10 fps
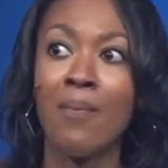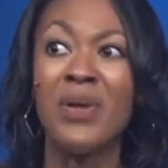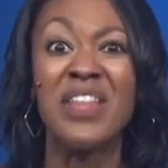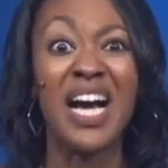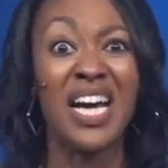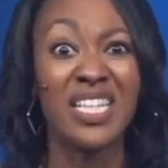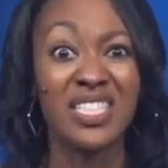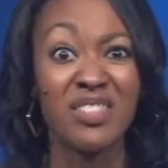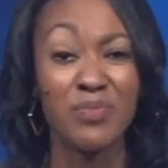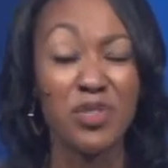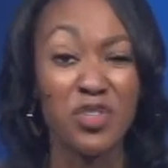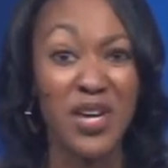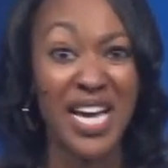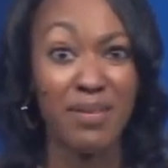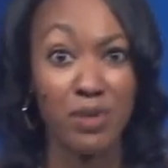But that is
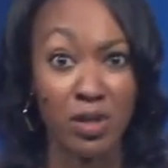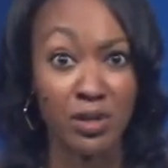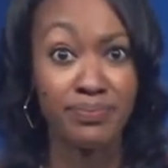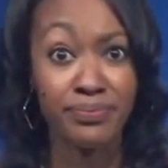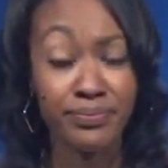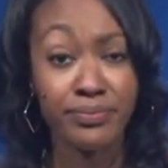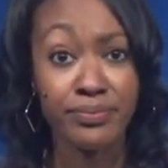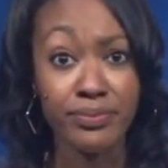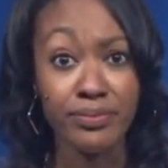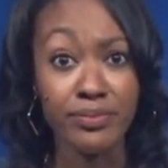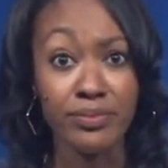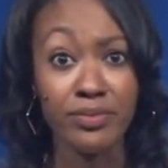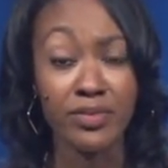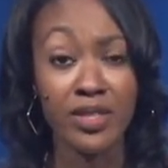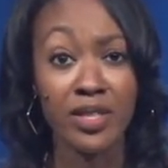incredible.
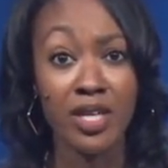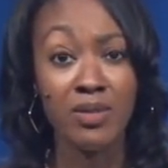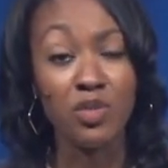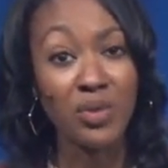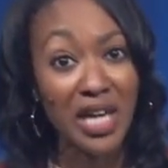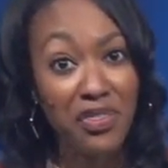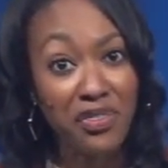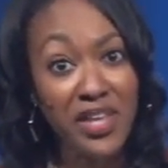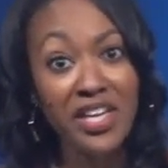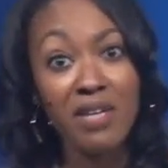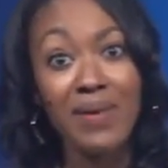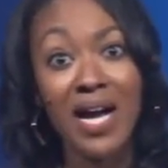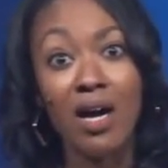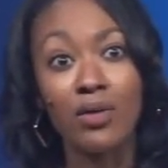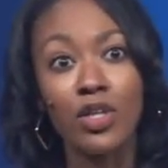So when I think
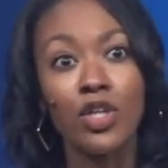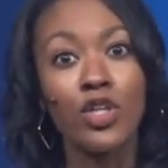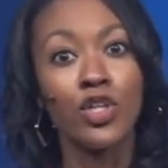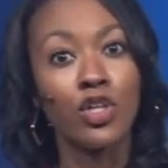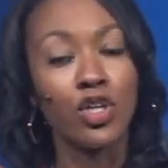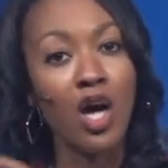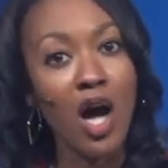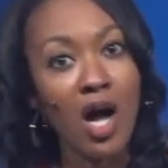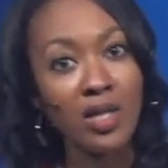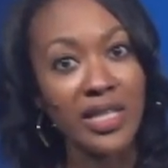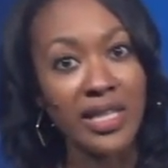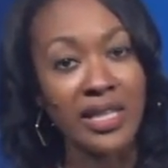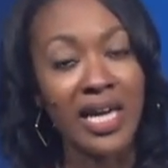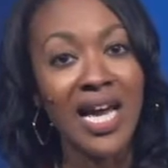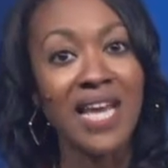about your
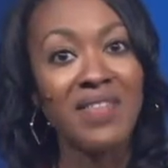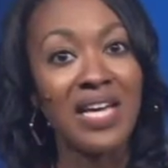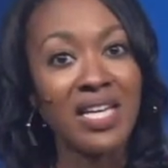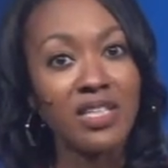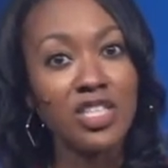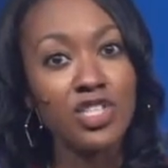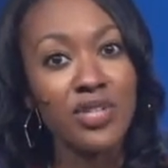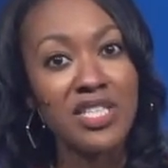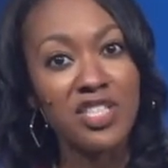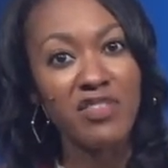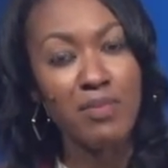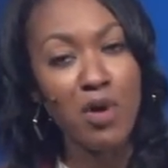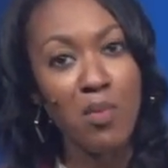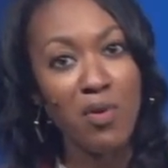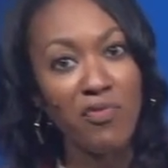calling and that illustration of a
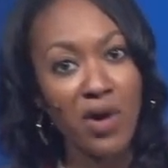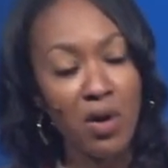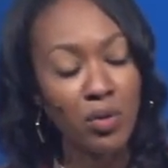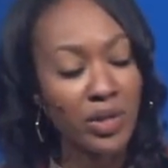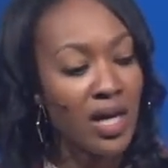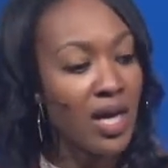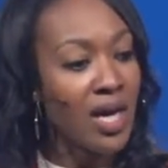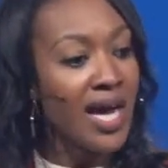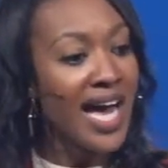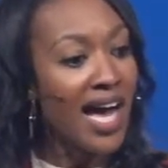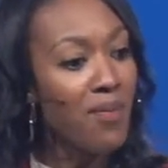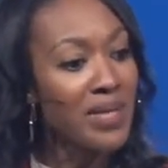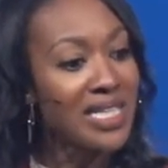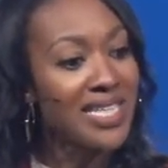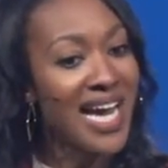mobile phone, how
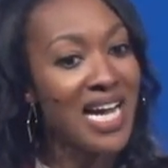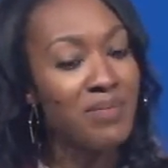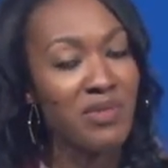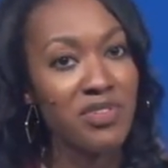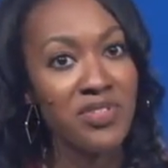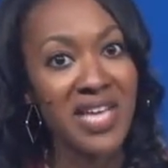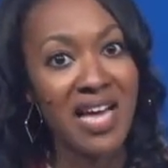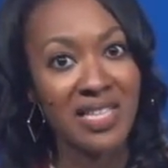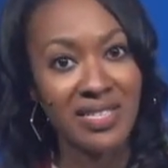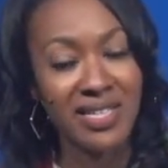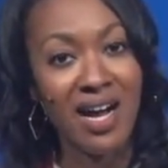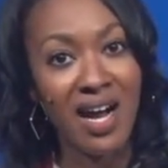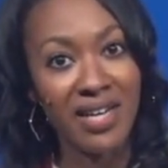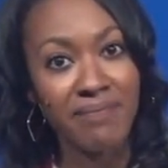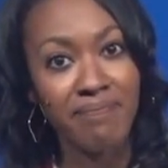many times have you silenced God?